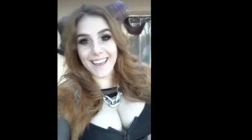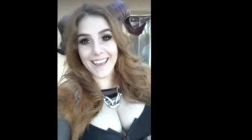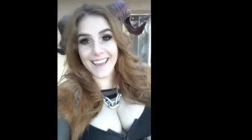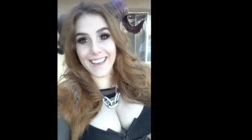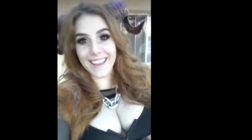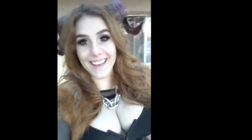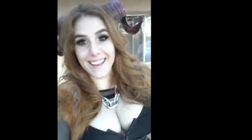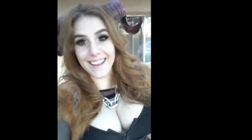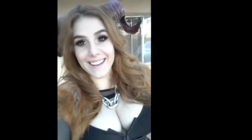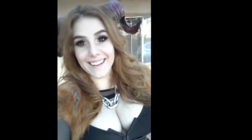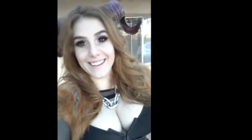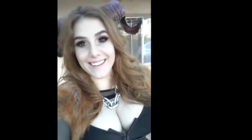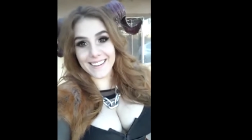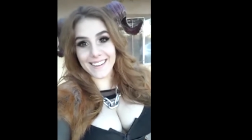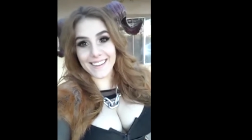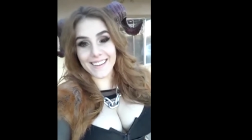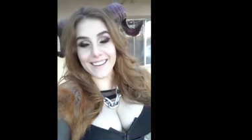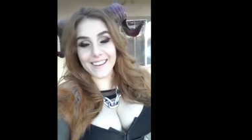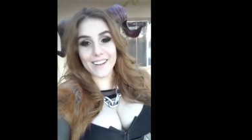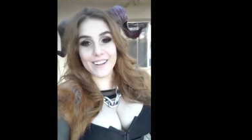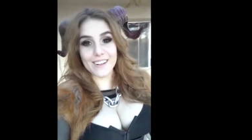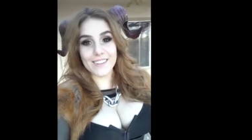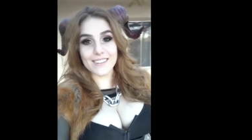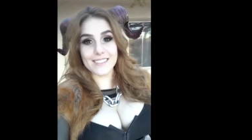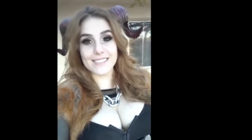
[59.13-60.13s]
And
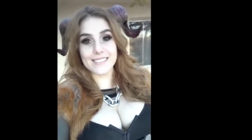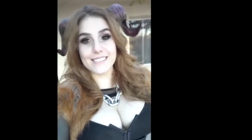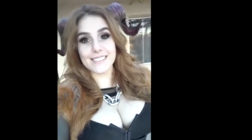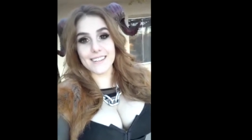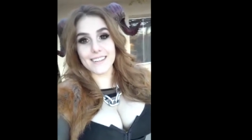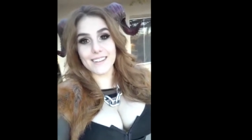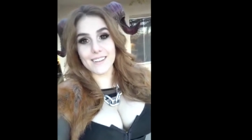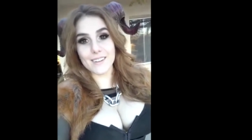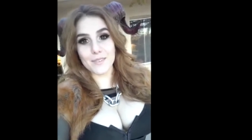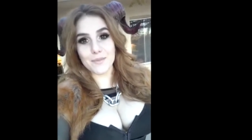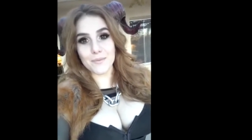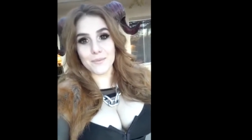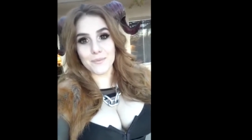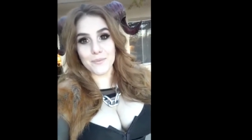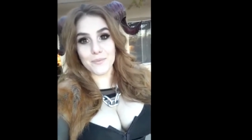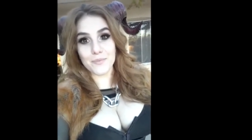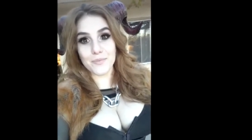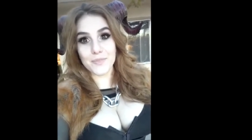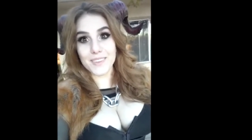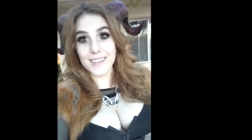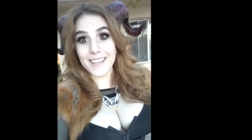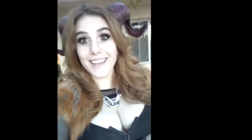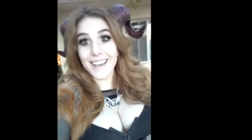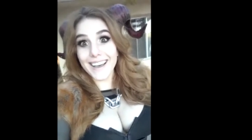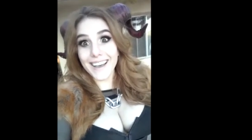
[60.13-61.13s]
there's
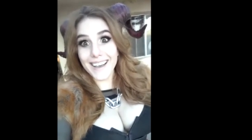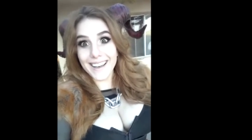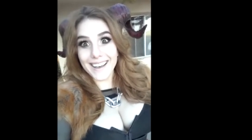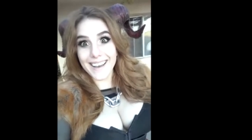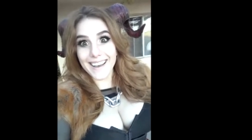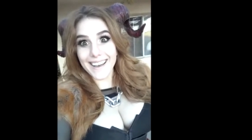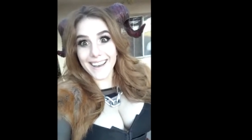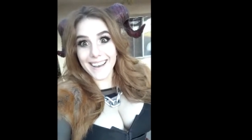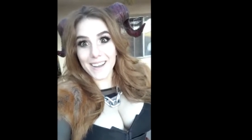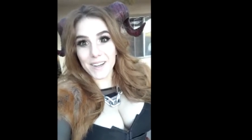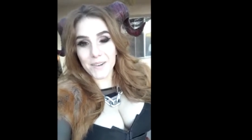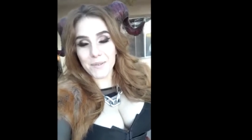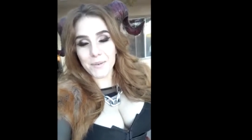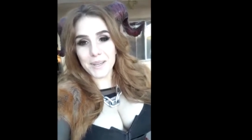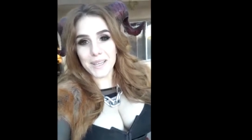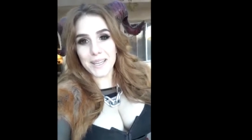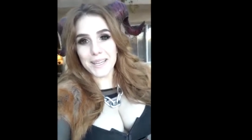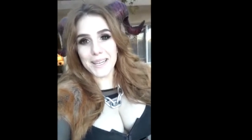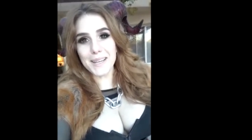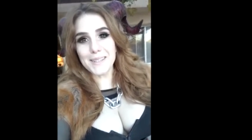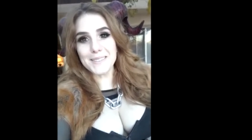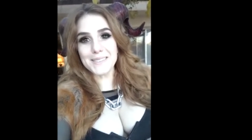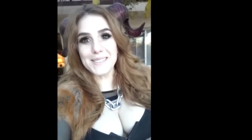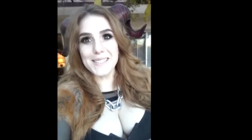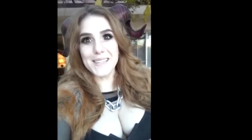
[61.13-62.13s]
we
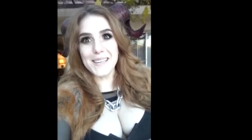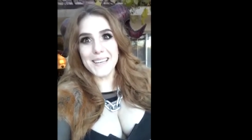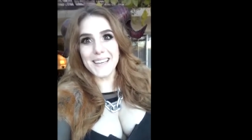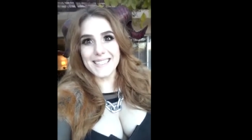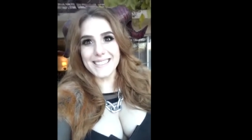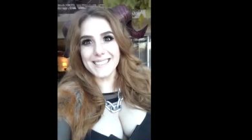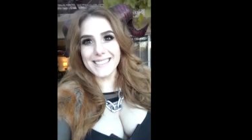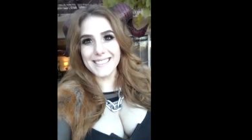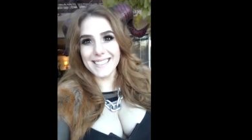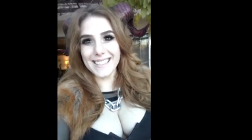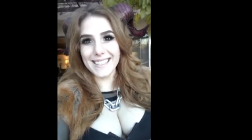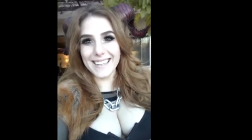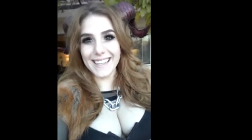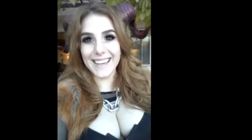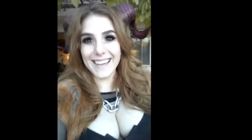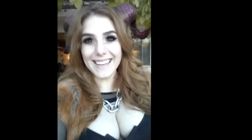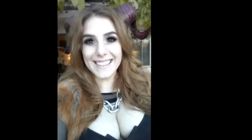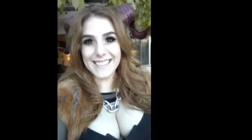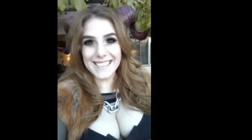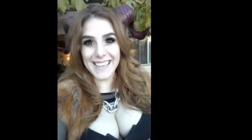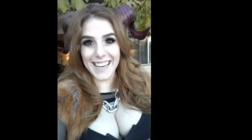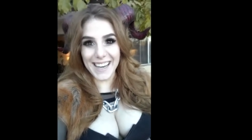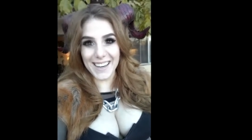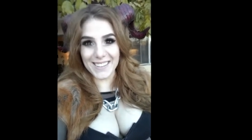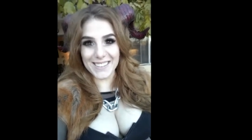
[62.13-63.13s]
announced the
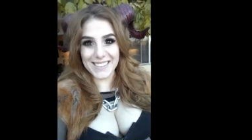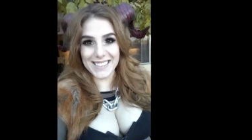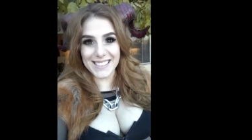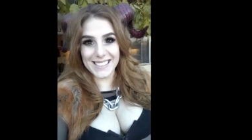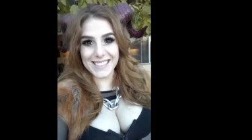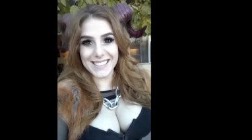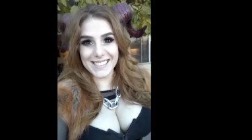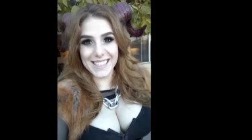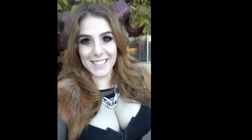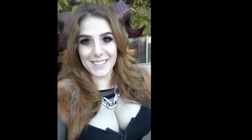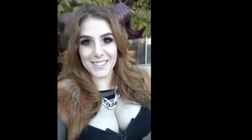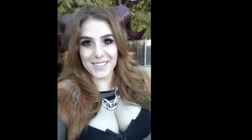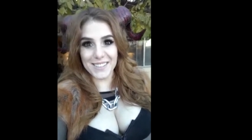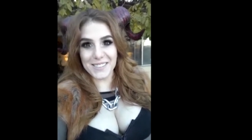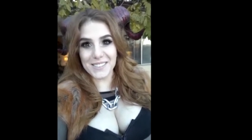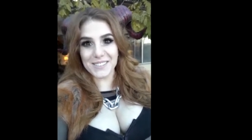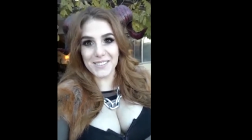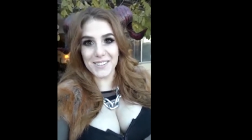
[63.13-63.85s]
STDxHouse, the Set to